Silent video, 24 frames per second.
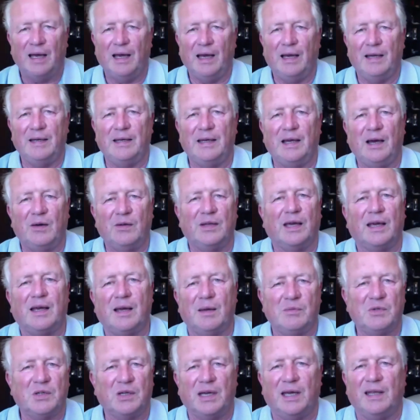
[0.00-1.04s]
Now they
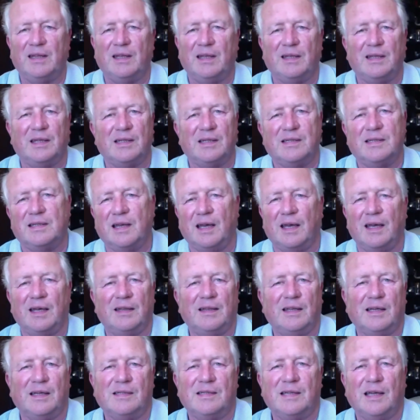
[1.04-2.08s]
come together,
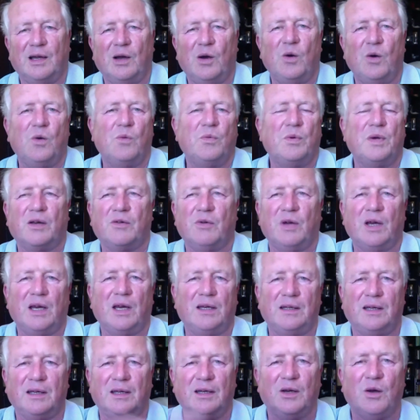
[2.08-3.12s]
they say, oh, we're
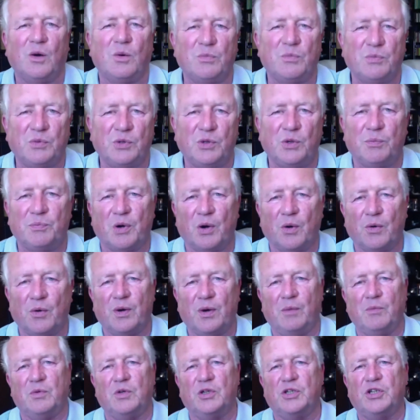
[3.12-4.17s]
creating a new
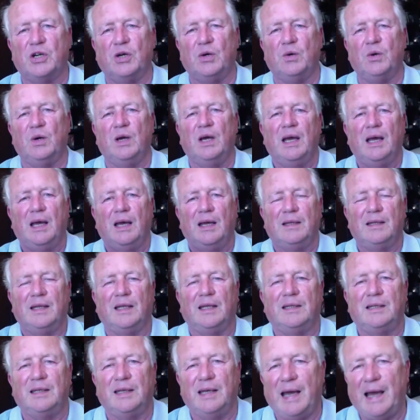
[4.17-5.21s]
program. We show
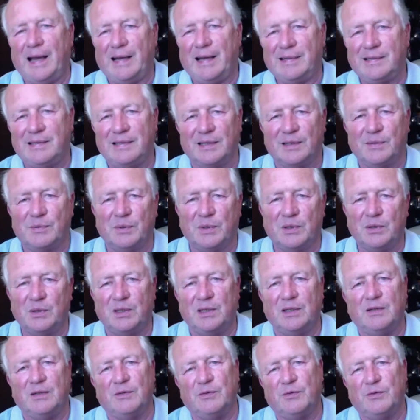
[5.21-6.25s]
that the axis
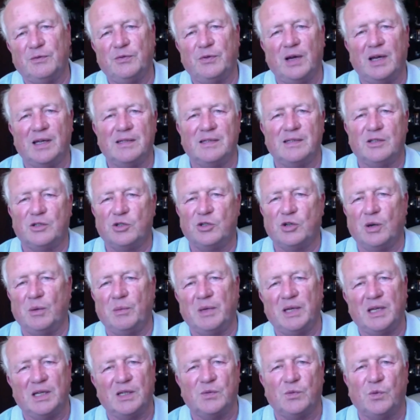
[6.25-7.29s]
between France and
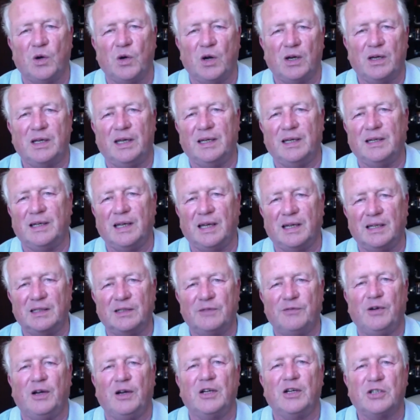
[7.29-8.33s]
Germany is working, that
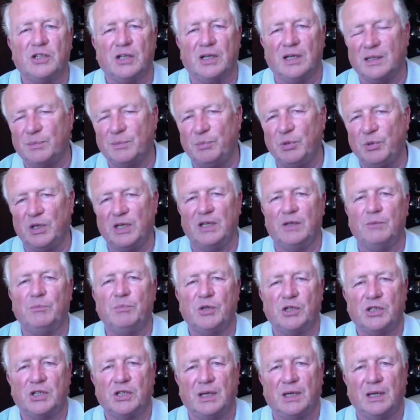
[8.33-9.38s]
it's functioning, it's
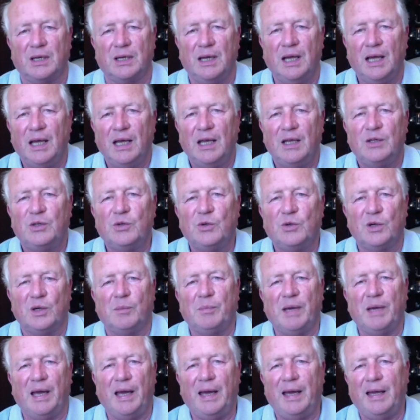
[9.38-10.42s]
pushing
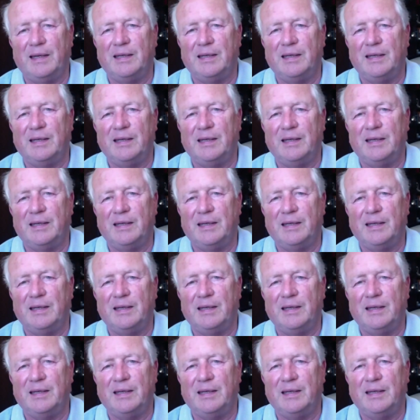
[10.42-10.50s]
Europe ahead.